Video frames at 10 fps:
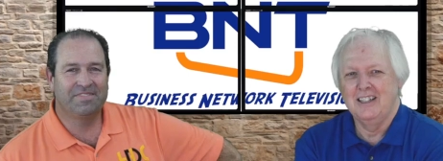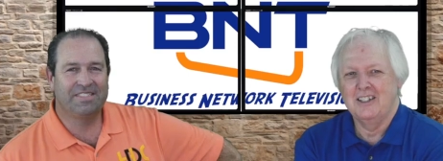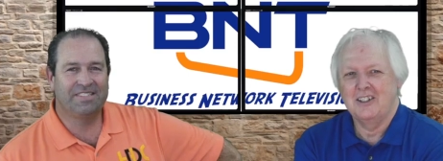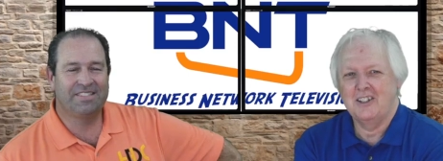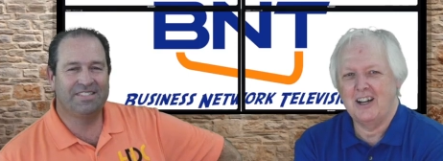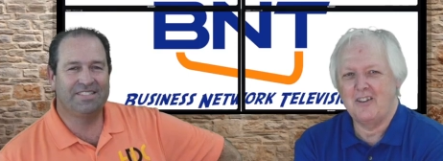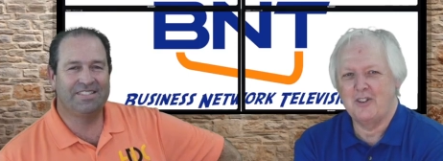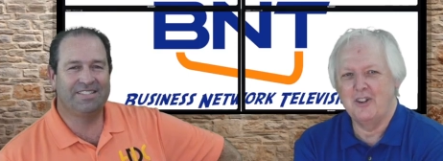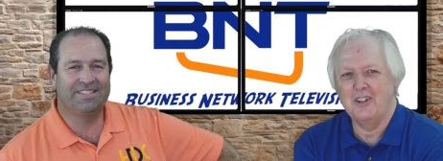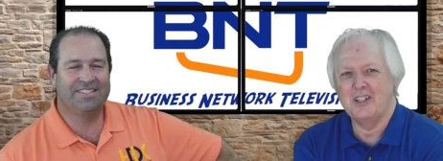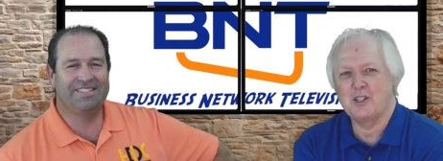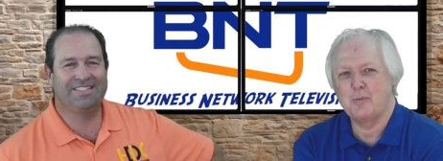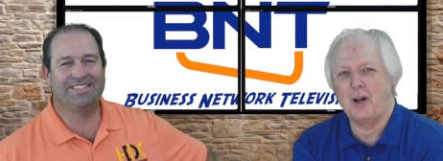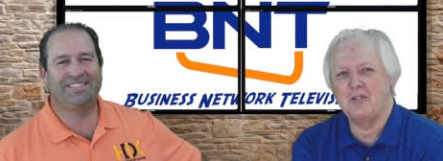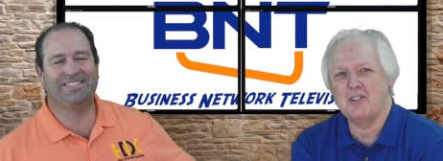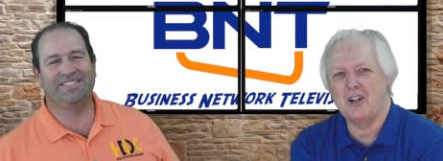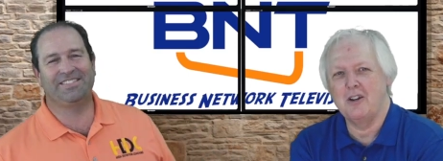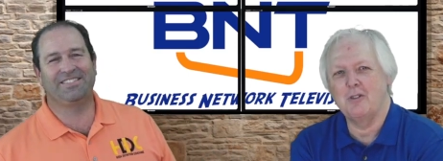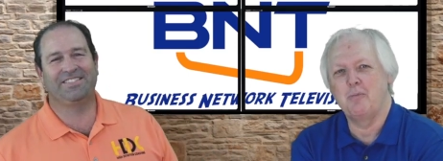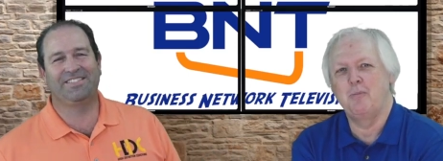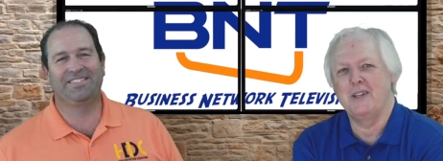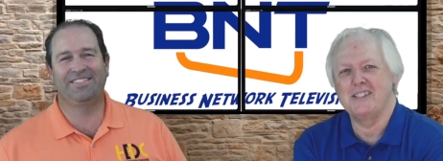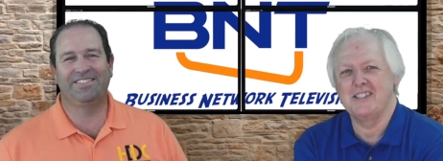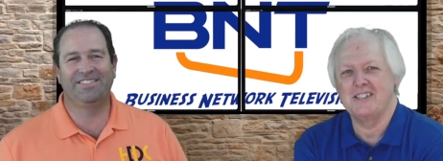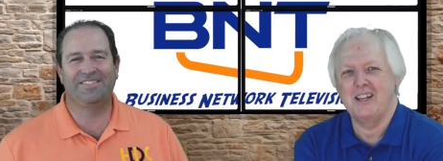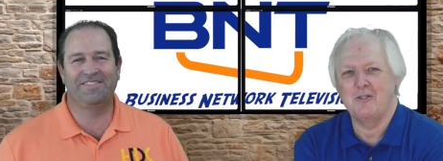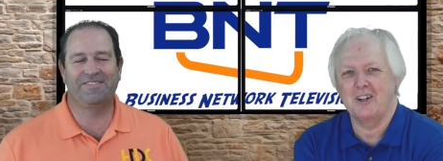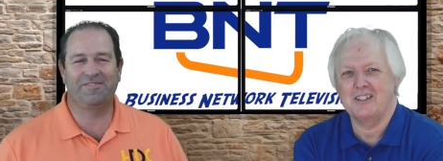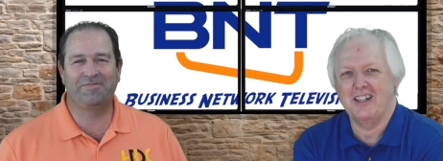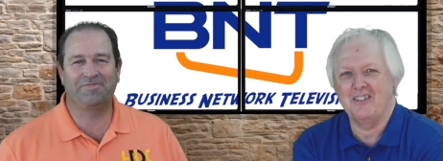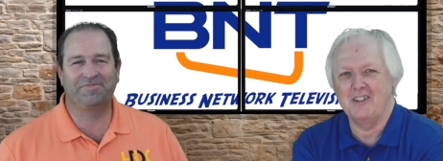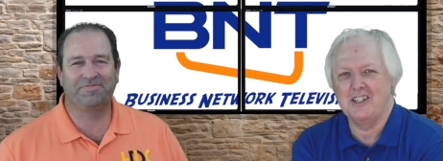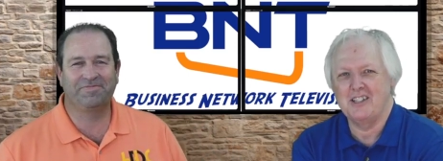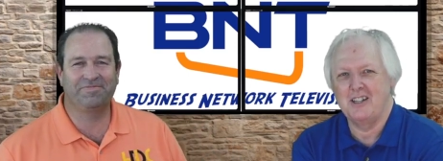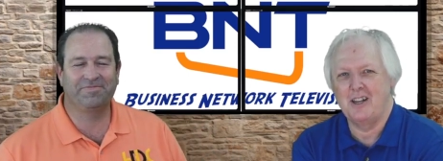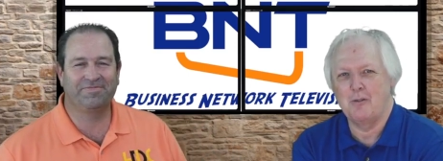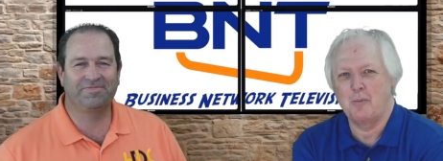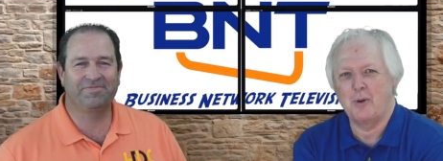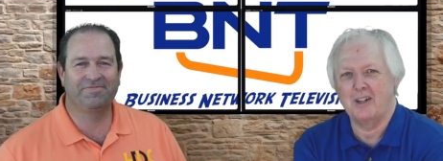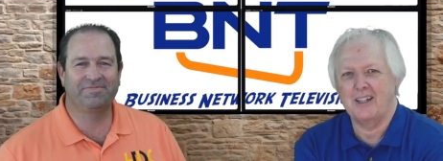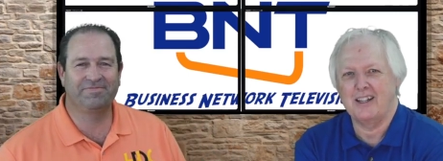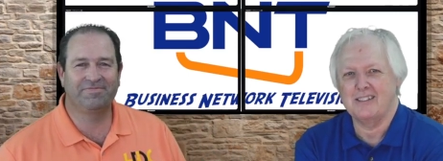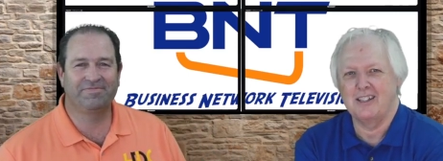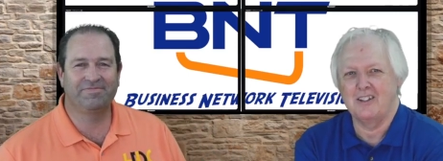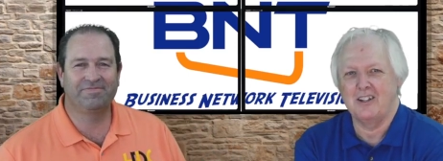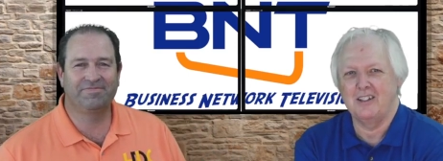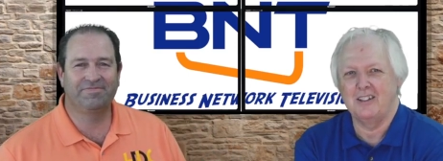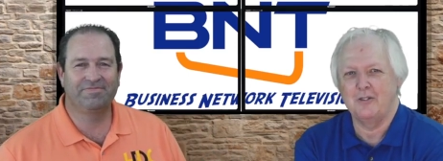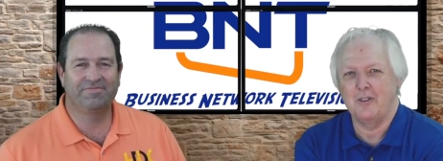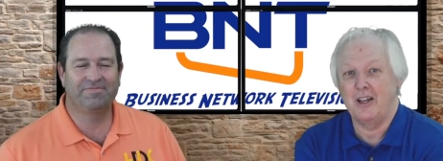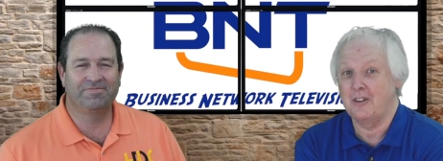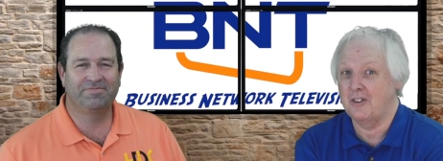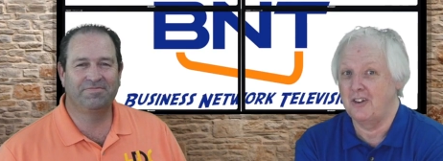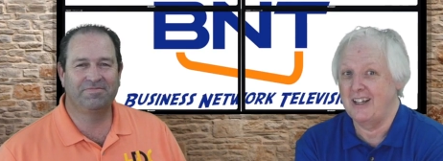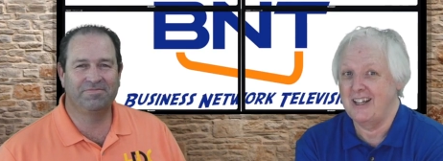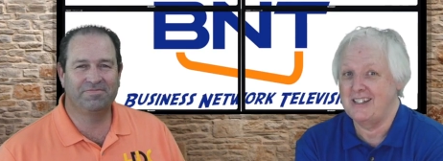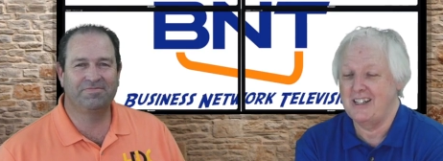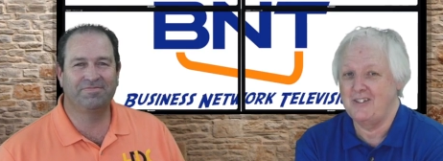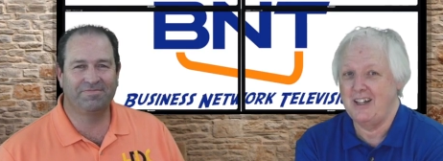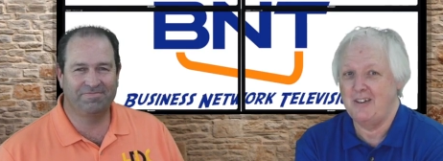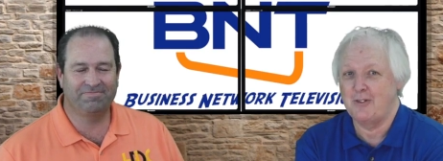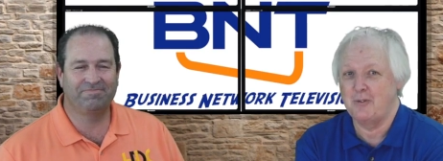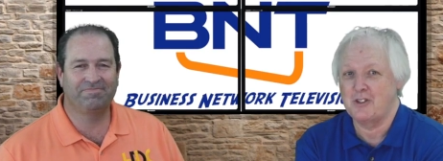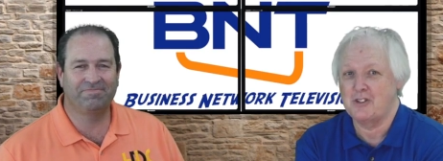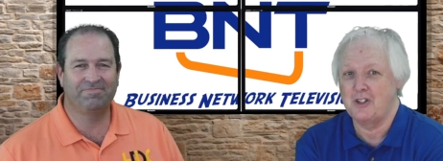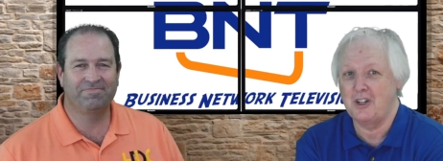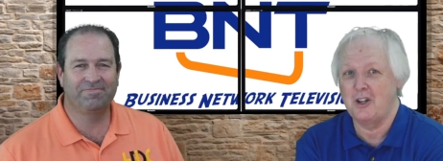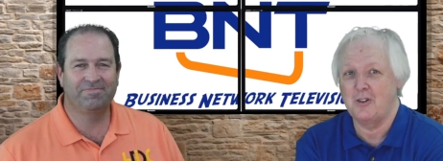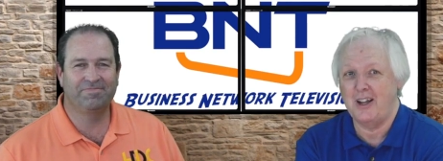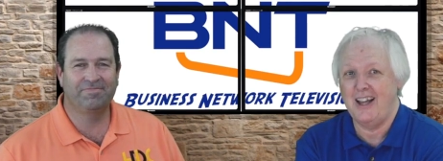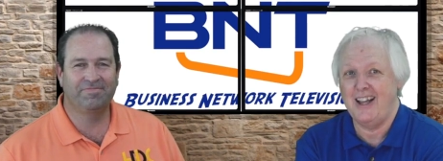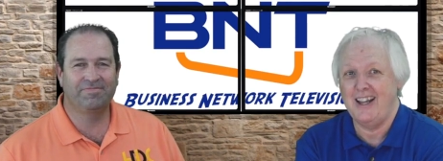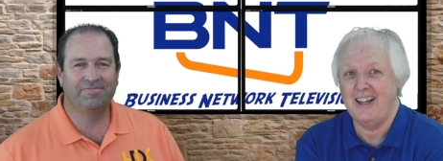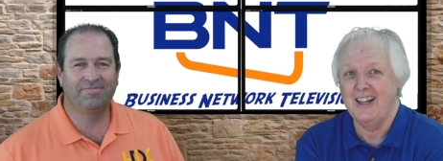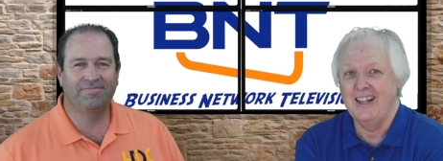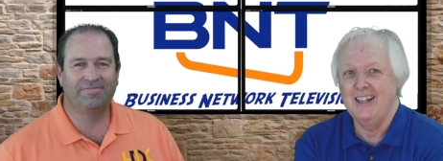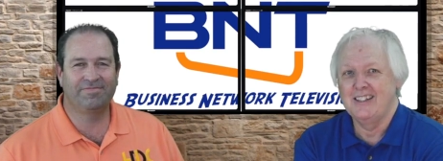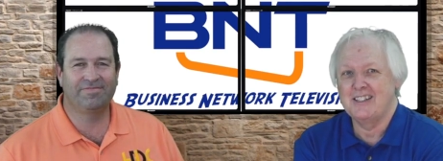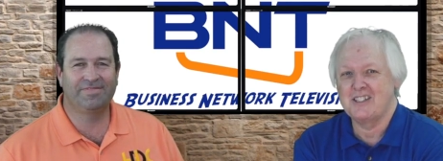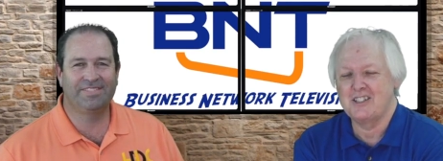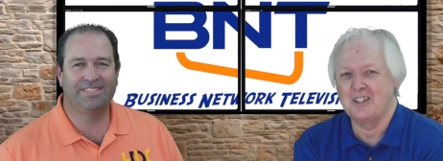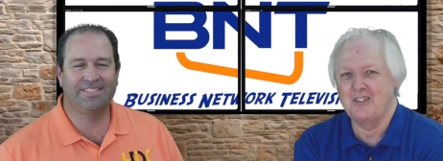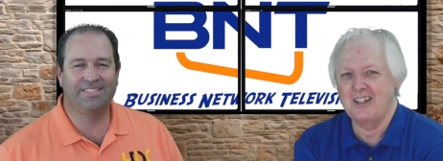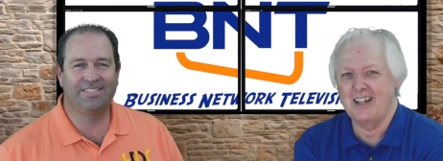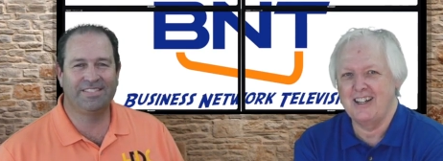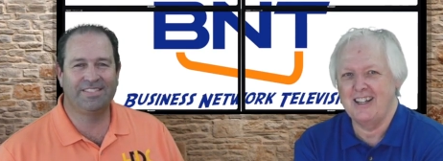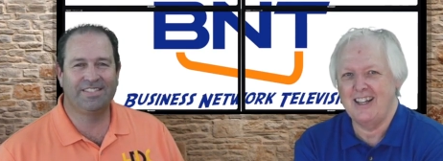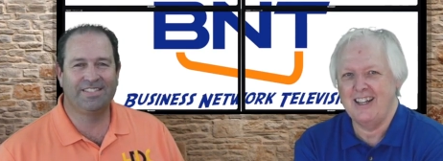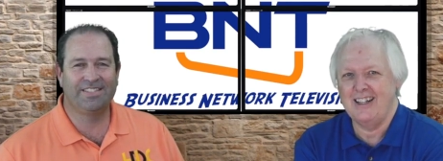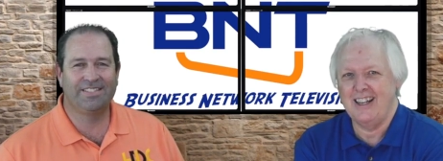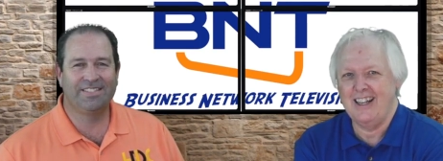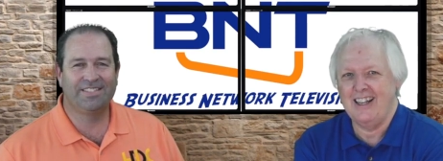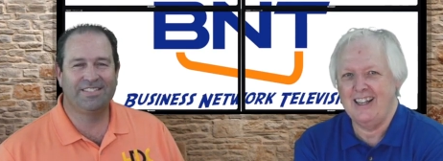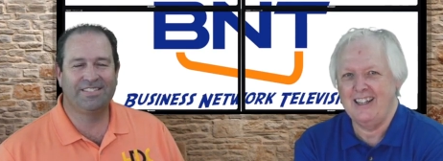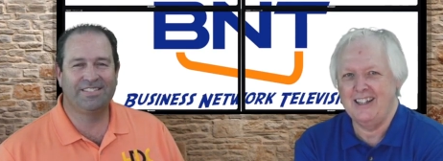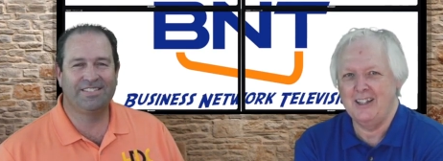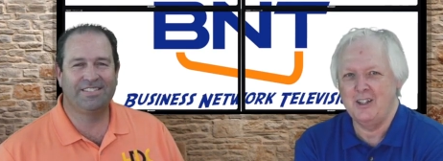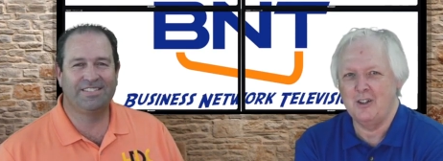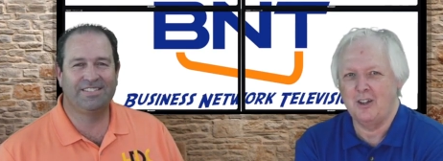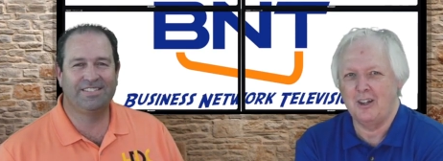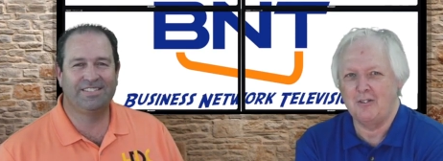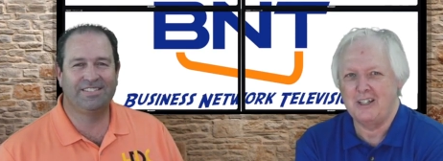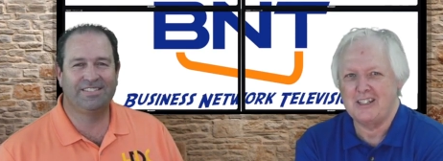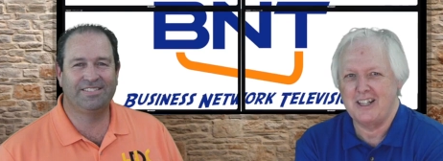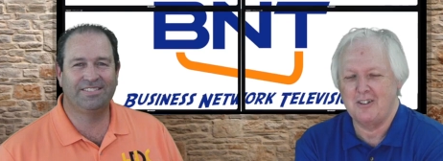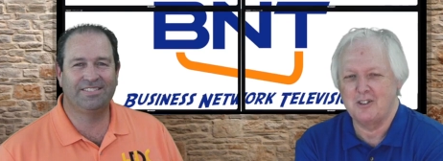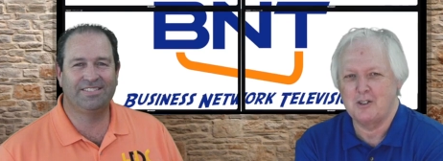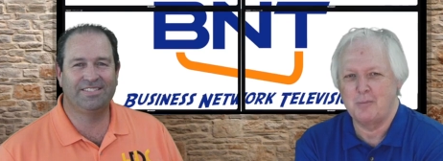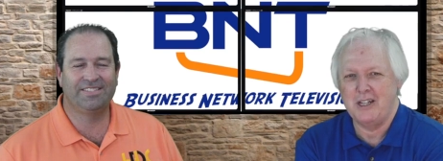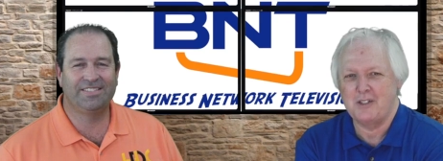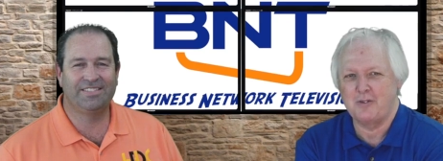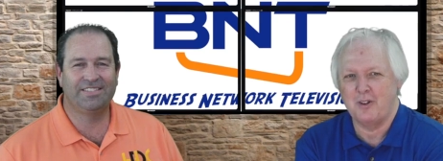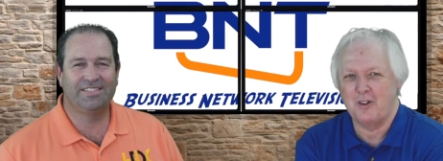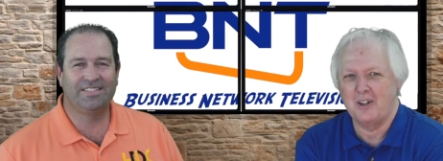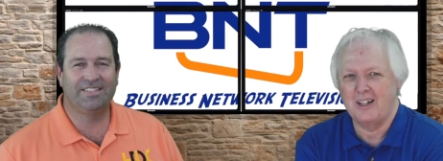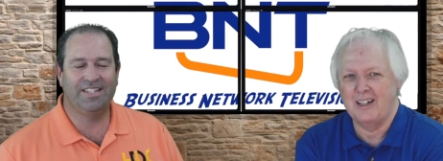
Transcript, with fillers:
Speaker 1: Good afternoon. This is Paul Bazard with Business Network Television. and uh, we're broadcasting on at 30A TV from the Studio A, Distillery 98 in lovely Santa Rosa Beach, Florida.